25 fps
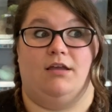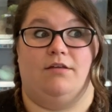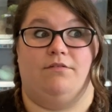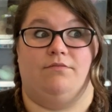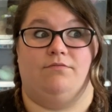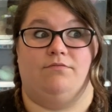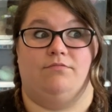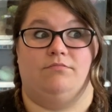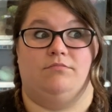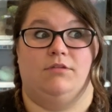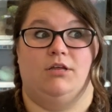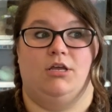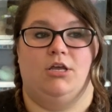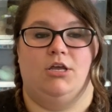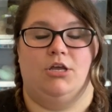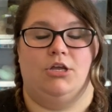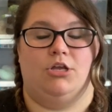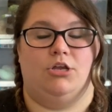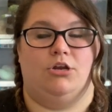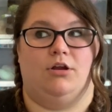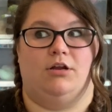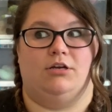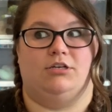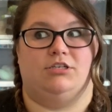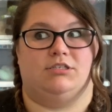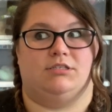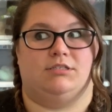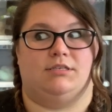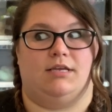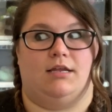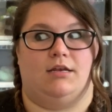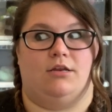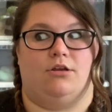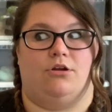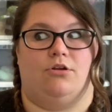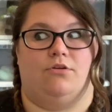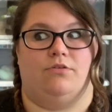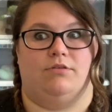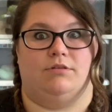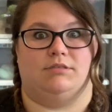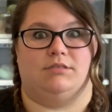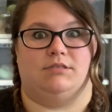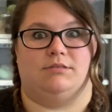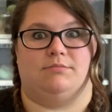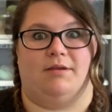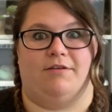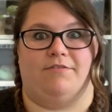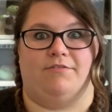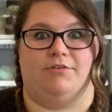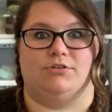And, I just said, this
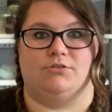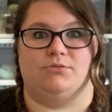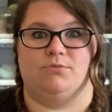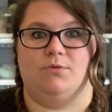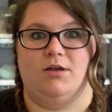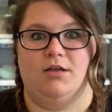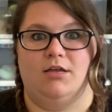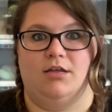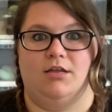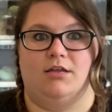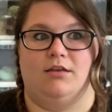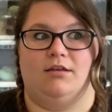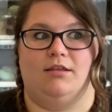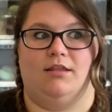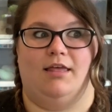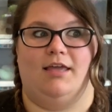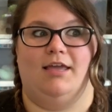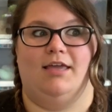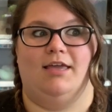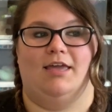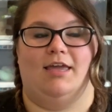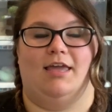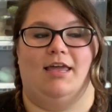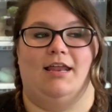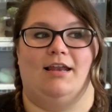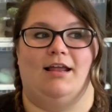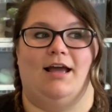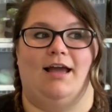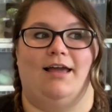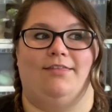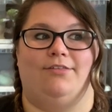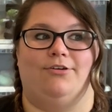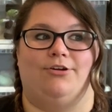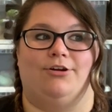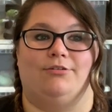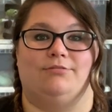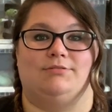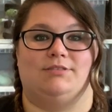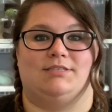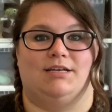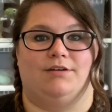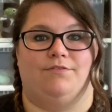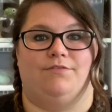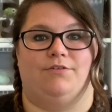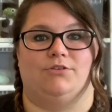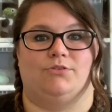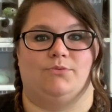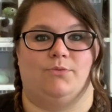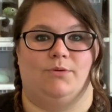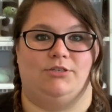is my first one. Like, and either it was their
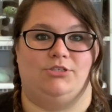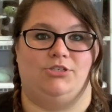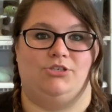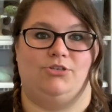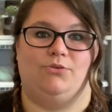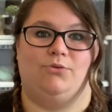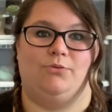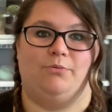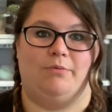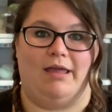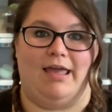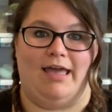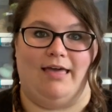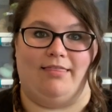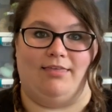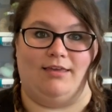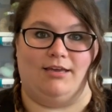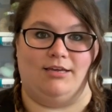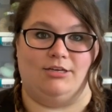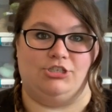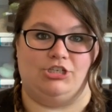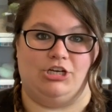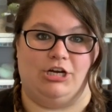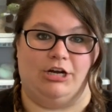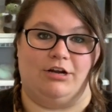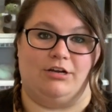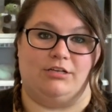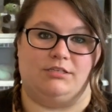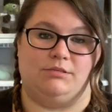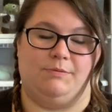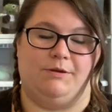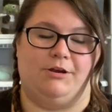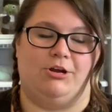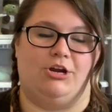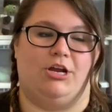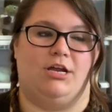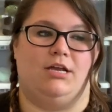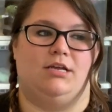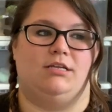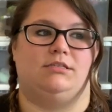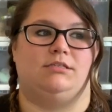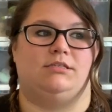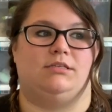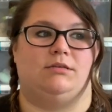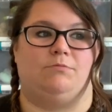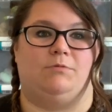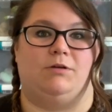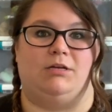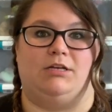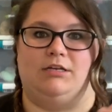first one too, and we had like a shared experience
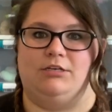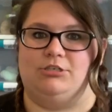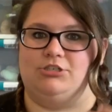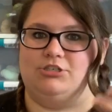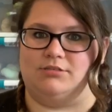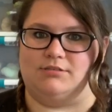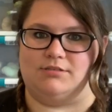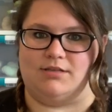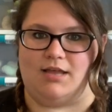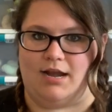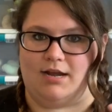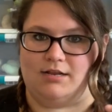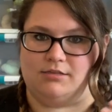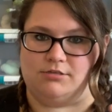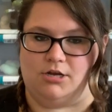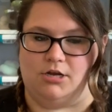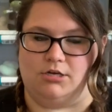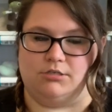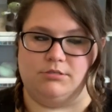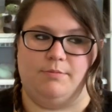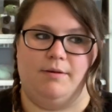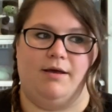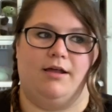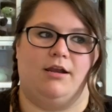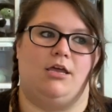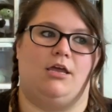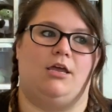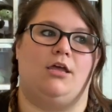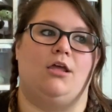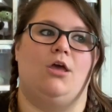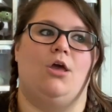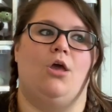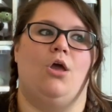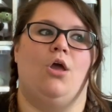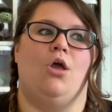and we just kind of talked about it.